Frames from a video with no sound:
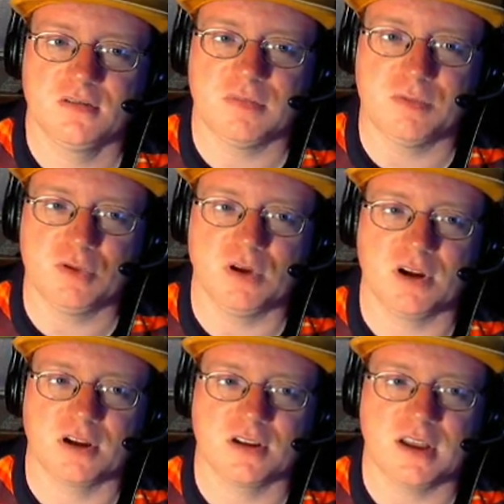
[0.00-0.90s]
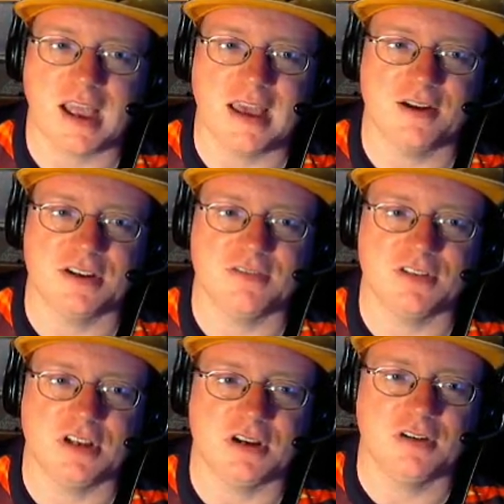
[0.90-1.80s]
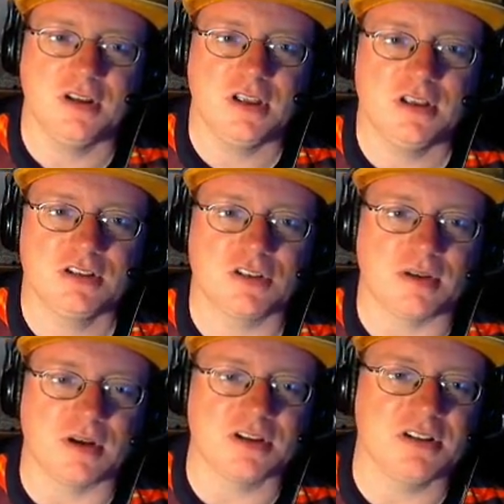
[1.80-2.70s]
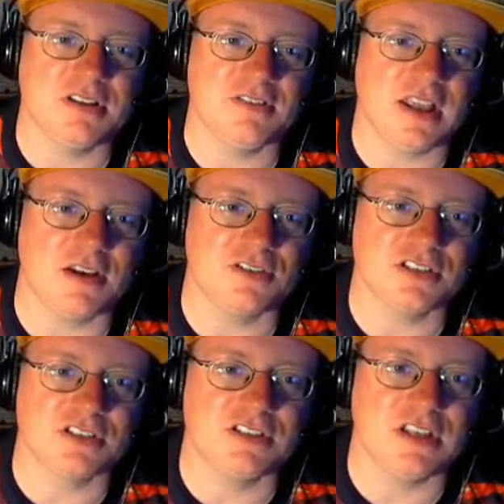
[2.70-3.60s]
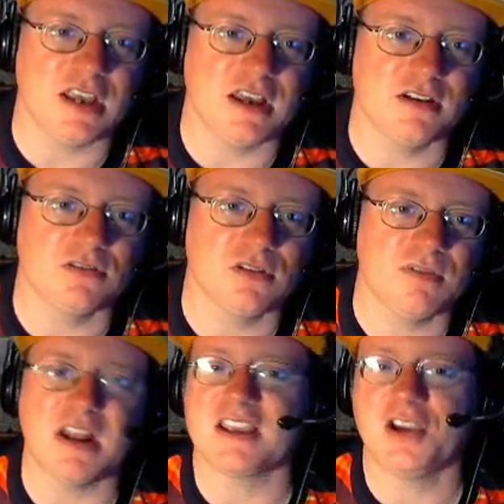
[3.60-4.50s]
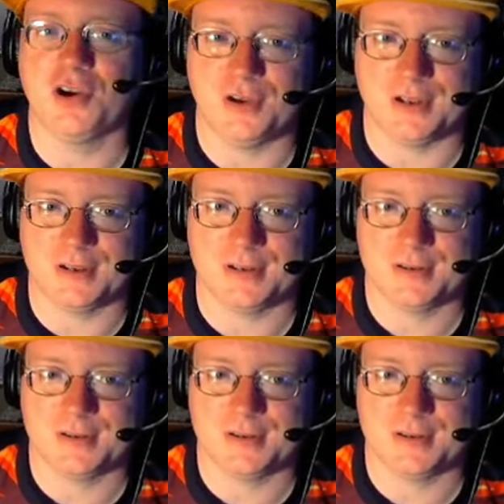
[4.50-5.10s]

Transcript: Maybe you are. I don't even know. So I'm not going to leave town just yet. I mean, I could.